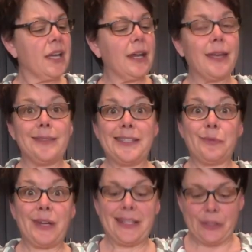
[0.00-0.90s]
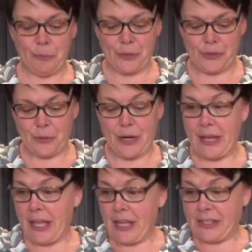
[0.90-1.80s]
I get this one at Superstore.
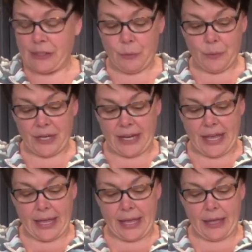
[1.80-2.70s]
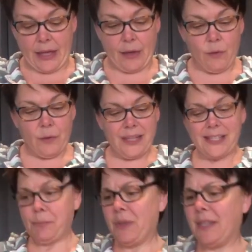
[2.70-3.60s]
So we're gonna, let's
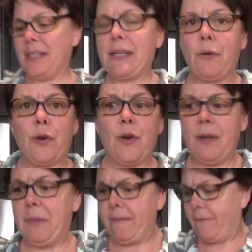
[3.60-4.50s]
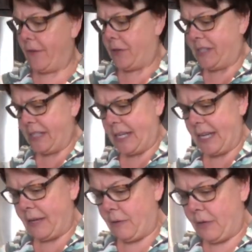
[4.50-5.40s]
put the sour cream in first and get
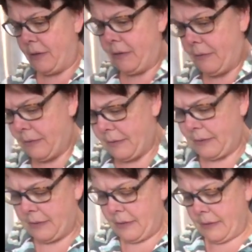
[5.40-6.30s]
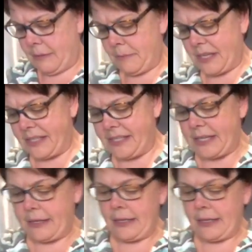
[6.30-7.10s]
it mixed in.